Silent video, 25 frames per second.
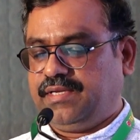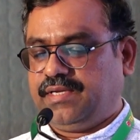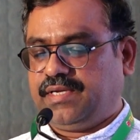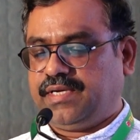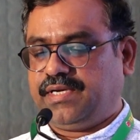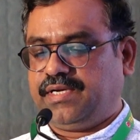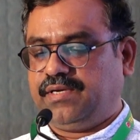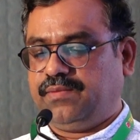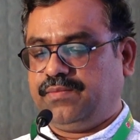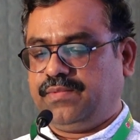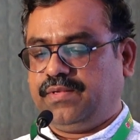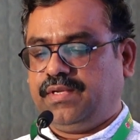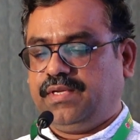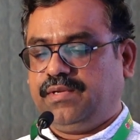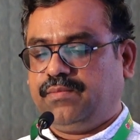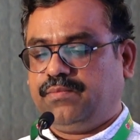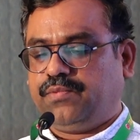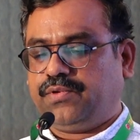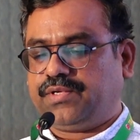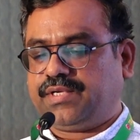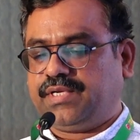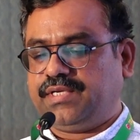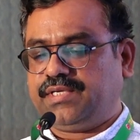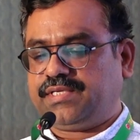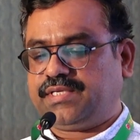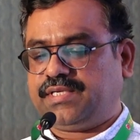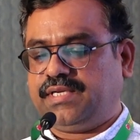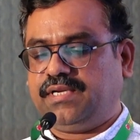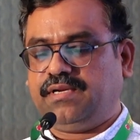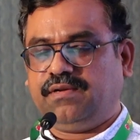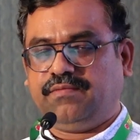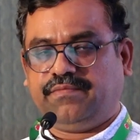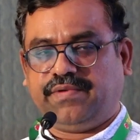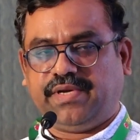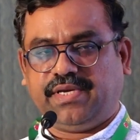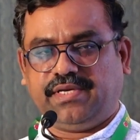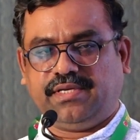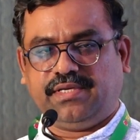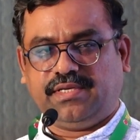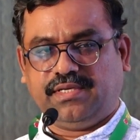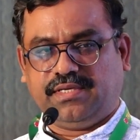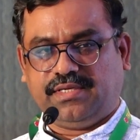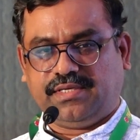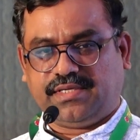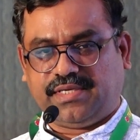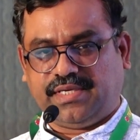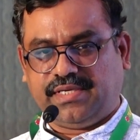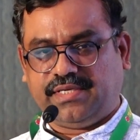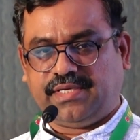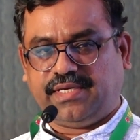and potential weight
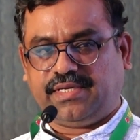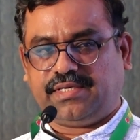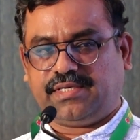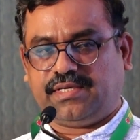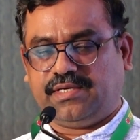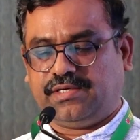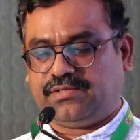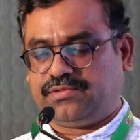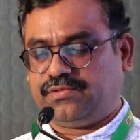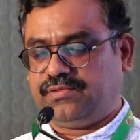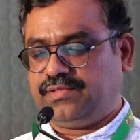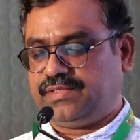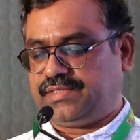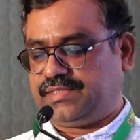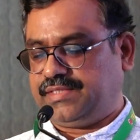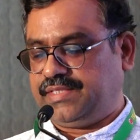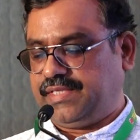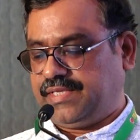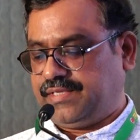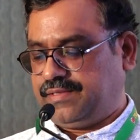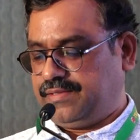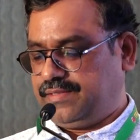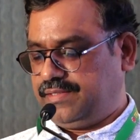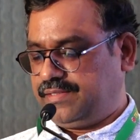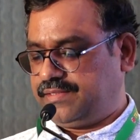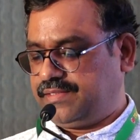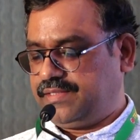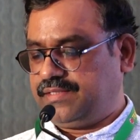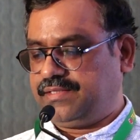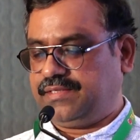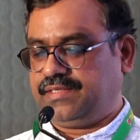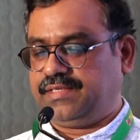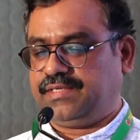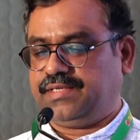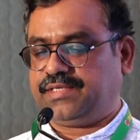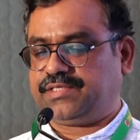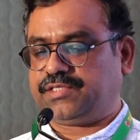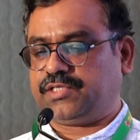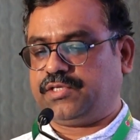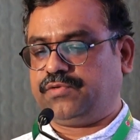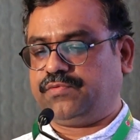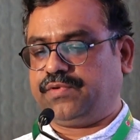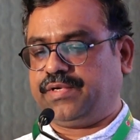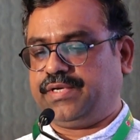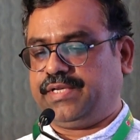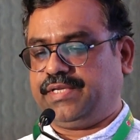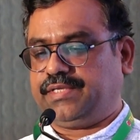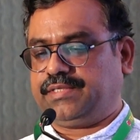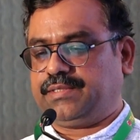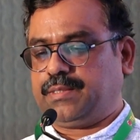regain also is there. It's the
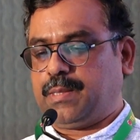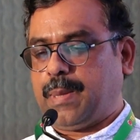disadvantage.